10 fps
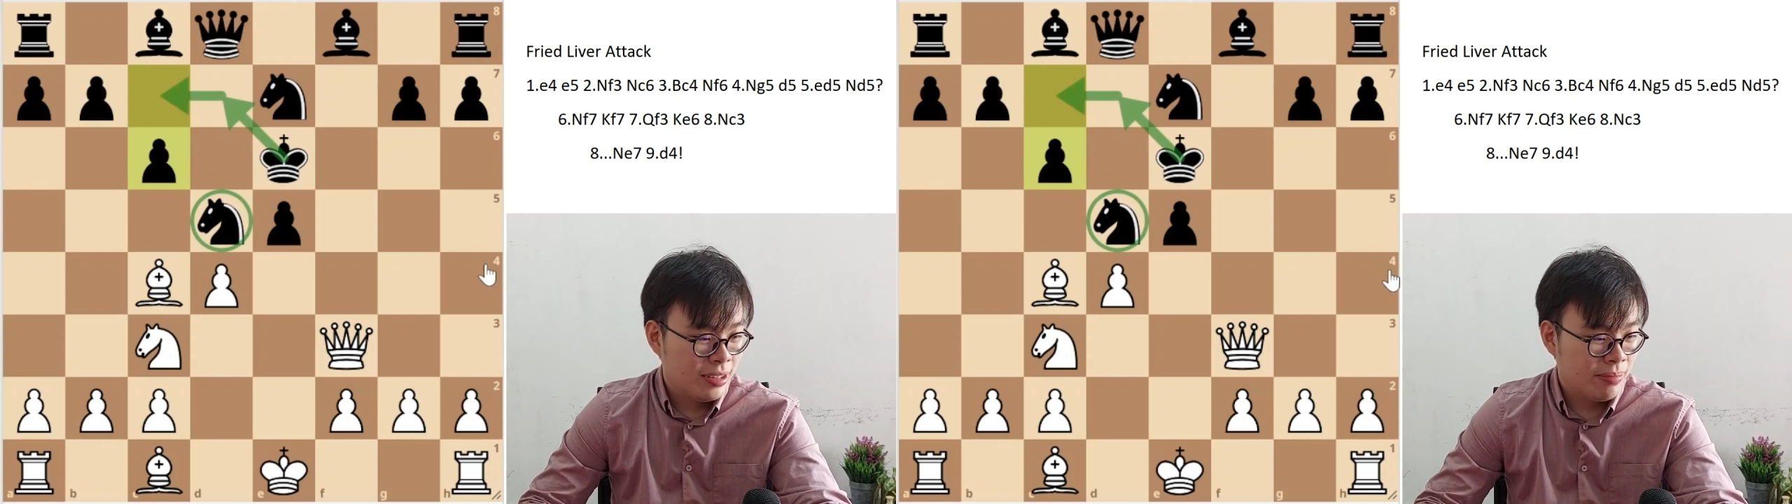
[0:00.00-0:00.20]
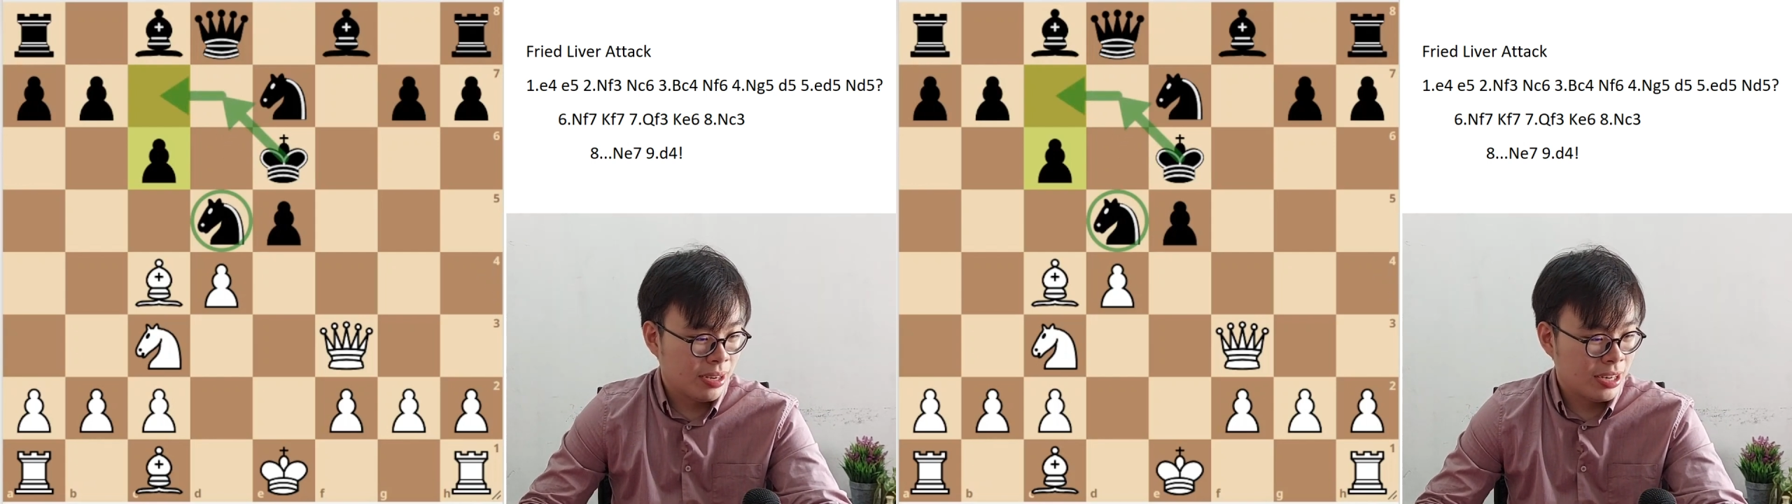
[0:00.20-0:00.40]

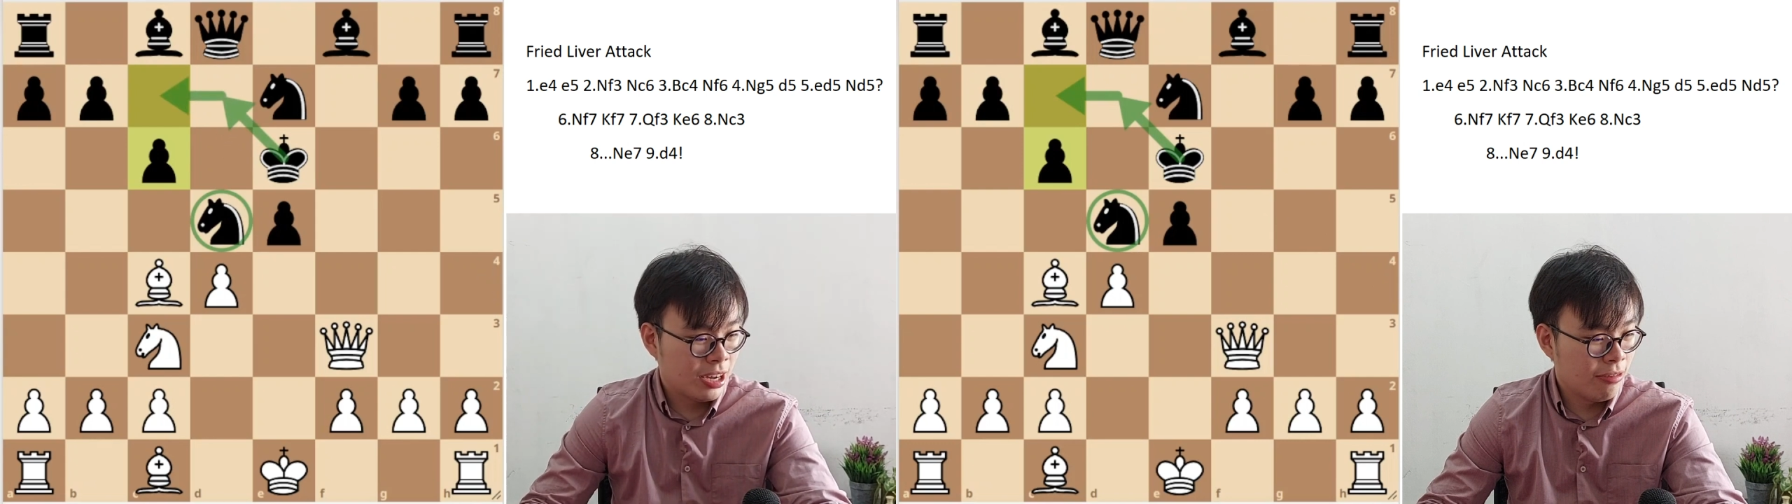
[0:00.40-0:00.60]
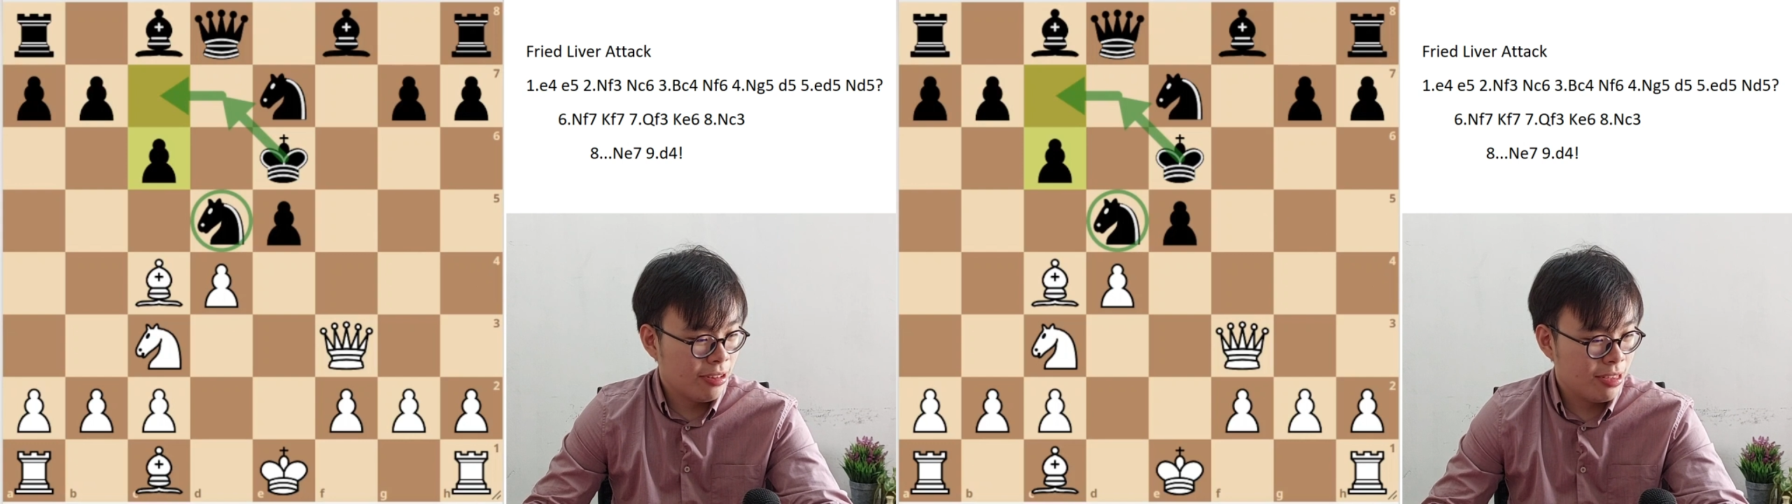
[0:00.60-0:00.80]
But
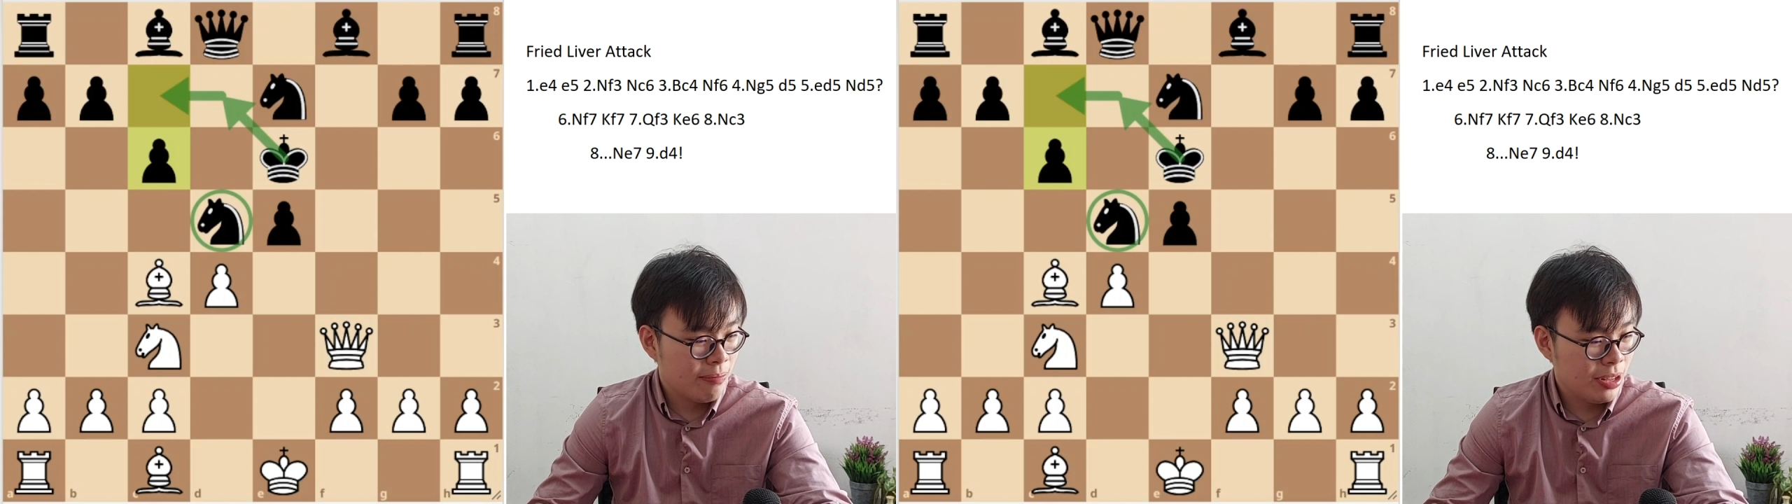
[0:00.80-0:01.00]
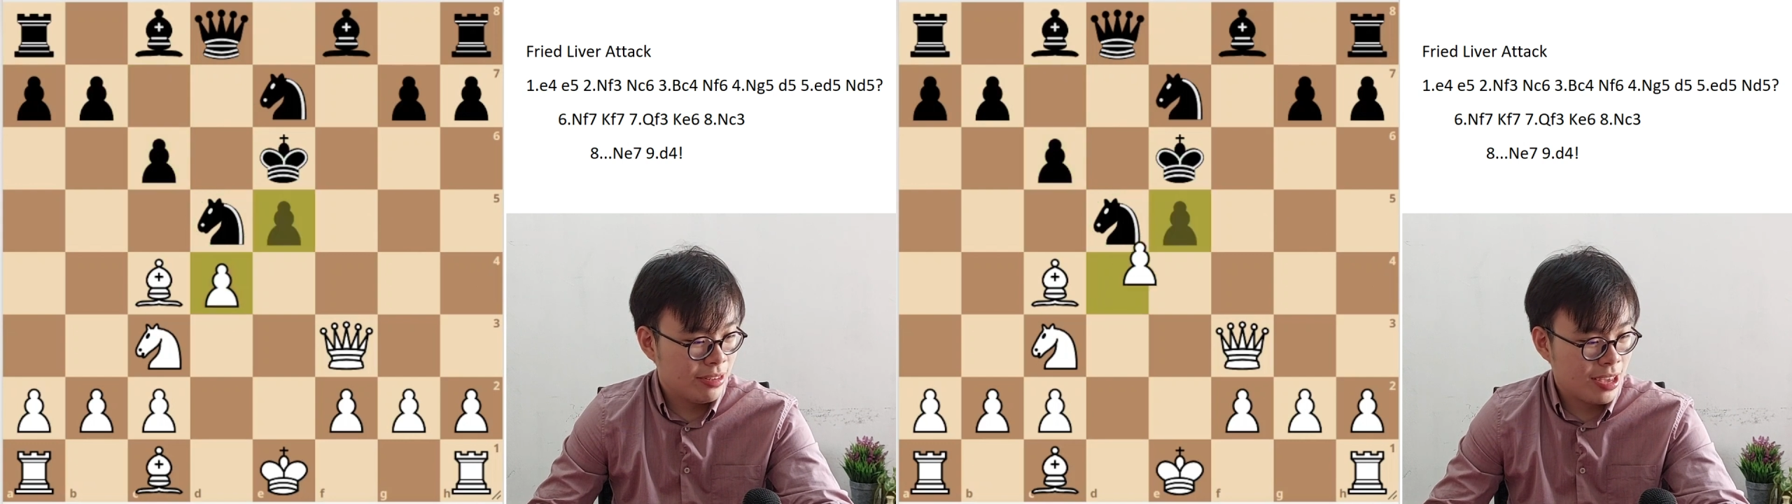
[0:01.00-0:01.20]
now we
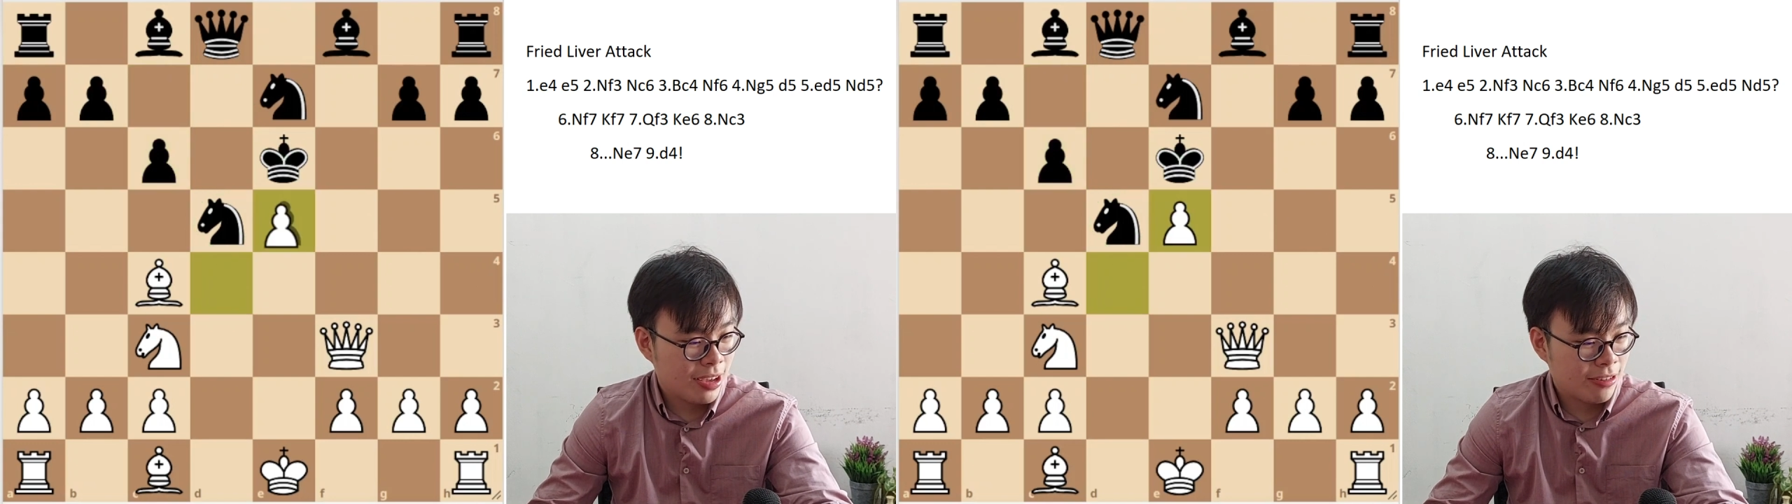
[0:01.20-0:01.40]
simply take